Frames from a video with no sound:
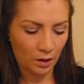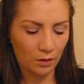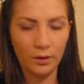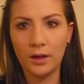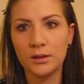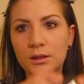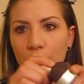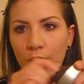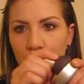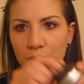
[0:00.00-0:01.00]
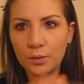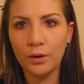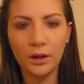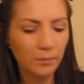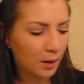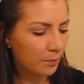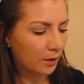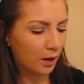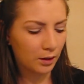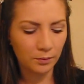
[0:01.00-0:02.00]
Okay, so I'm swirling
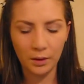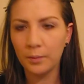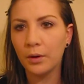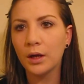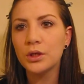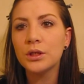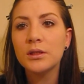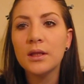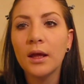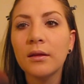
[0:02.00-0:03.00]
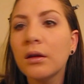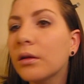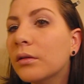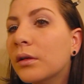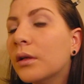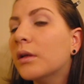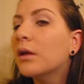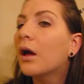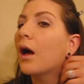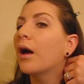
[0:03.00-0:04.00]
my brush into that little
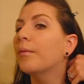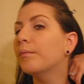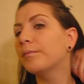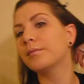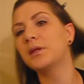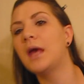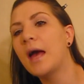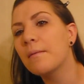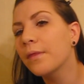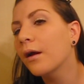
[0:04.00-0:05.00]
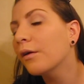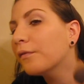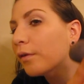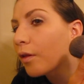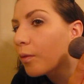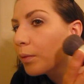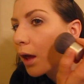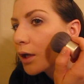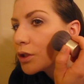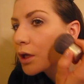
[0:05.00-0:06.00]
cap there full of the
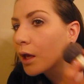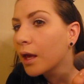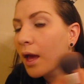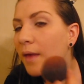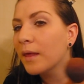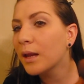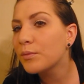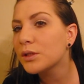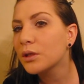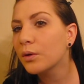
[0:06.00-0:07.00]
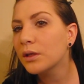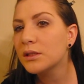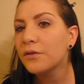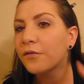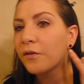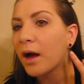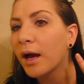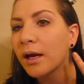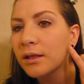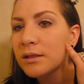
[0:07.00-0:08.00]
blush, and then I'm just going to
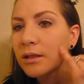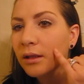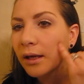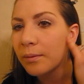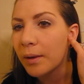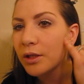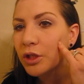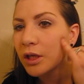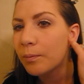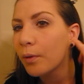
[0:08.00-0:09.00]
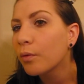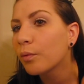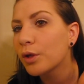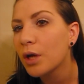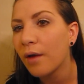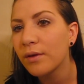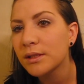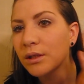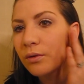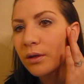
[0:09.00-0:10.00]
find like my cheekbone, which
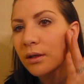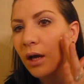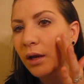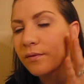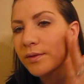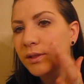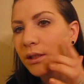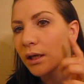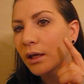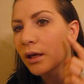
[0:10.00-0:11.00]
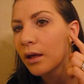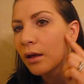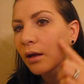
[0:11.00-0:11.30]
obviously you can kind of see